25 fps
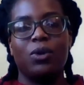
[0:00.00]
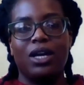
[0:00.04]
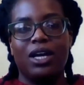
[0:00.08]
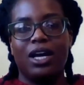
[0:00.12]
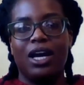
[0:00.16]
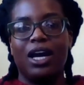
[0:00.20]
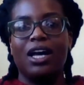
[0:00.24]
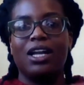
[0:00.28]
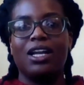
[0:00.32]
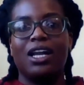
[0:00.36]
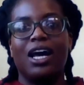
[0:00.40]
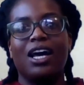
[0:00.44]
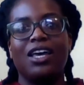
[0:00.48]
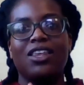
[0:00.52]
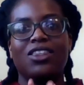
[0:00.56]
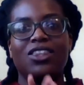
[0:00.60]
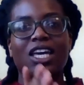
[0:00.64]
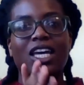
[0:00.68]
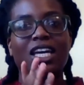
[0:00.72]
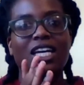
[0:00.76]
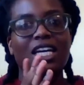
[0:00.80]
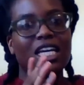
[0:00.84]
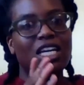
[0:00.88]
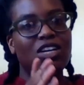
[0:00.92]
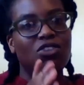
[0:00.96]
And I
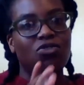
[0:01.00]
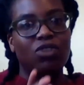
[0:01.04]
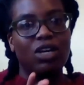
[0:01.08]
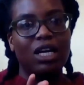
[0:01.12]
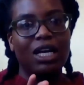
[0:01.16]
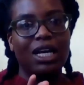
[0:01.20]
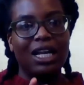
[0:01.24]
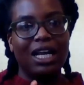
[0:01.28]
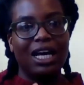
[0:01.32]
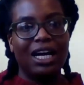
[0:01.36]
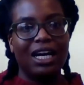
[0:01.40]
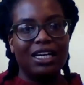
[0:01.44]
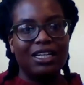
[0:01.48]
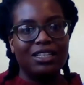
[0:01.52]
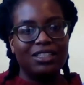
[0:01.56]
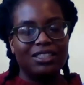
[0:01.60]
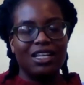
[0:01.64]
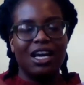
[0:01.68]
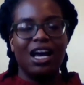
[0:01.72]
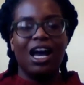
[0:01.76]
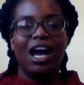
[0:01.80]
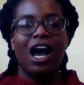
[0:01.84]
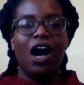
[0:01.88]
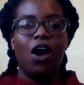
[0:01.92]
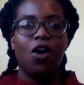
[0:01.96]
think he realized
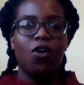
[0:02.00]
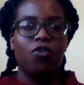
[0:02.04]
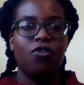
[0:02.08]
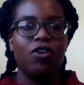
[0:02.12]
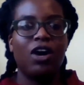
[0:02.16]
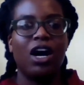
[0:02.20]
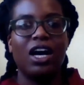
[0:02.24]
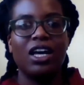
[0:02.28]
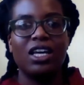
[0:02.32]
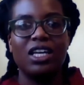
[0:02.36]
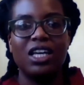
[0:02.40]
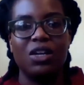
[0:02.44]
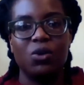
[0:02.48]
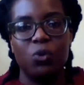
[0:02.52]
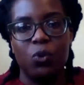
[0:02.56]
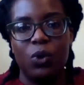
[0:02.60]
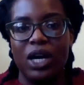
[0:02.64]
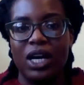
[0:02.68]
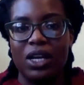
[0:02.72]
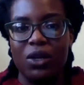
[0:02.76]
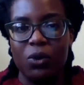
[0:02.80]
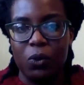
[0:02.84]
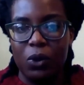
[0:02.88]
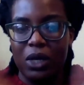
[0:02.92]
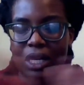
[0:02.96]
how far he had
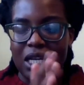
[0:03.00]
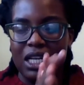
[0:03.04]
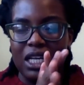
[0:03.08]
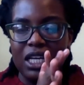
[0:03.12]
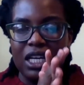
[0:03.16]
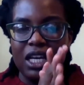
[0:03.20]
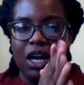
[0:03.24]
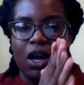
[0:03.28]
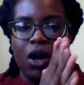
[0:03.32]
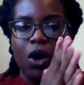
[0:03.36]
went when he